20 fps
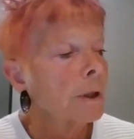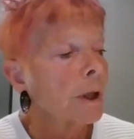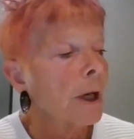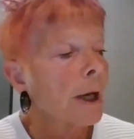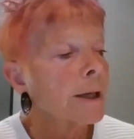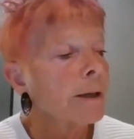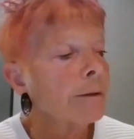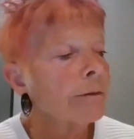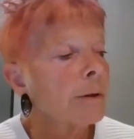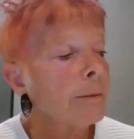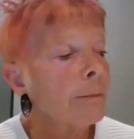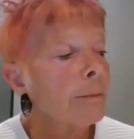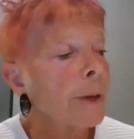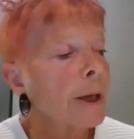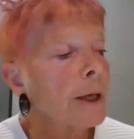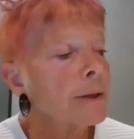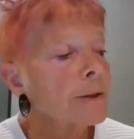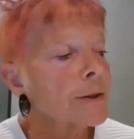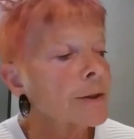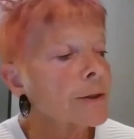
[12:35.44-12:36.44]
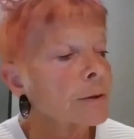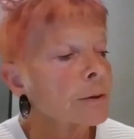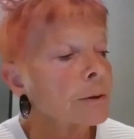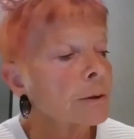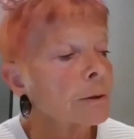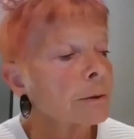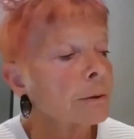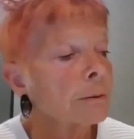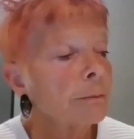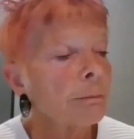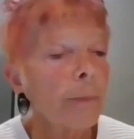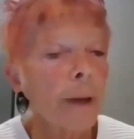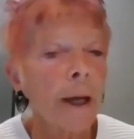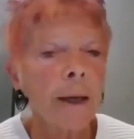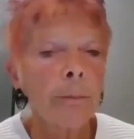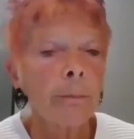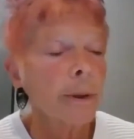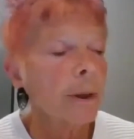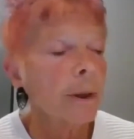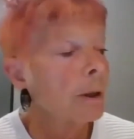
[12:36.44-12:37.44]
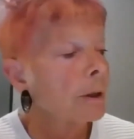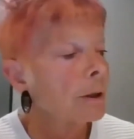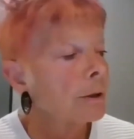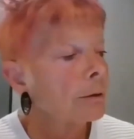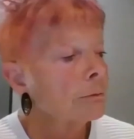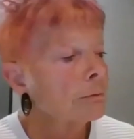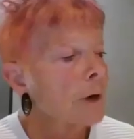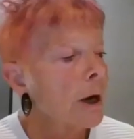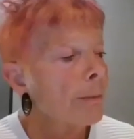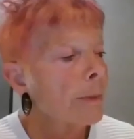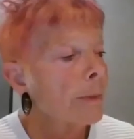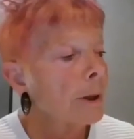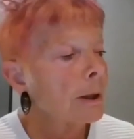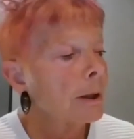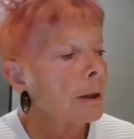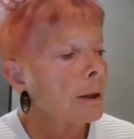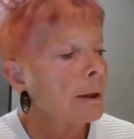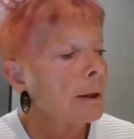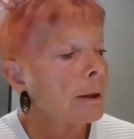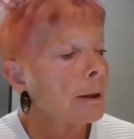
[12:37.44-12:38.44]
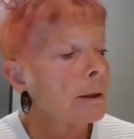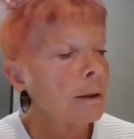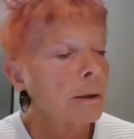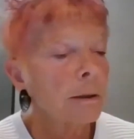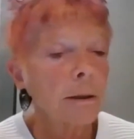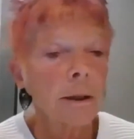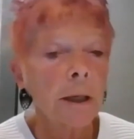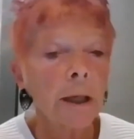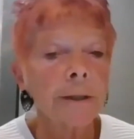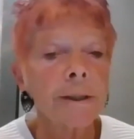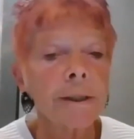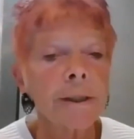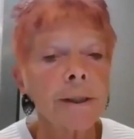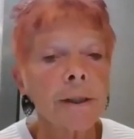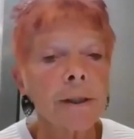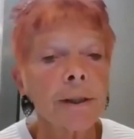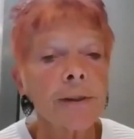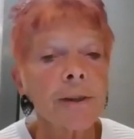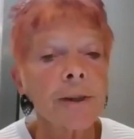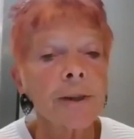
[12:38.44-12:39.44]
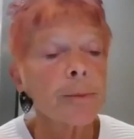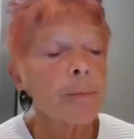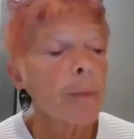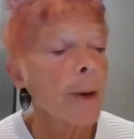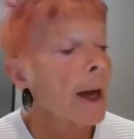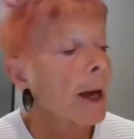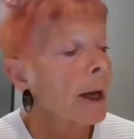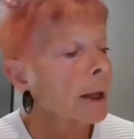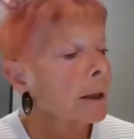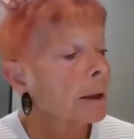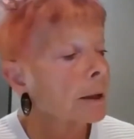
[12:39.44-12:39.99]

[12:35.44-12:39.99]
I give him pencil, paper, rubber, and he turns his back.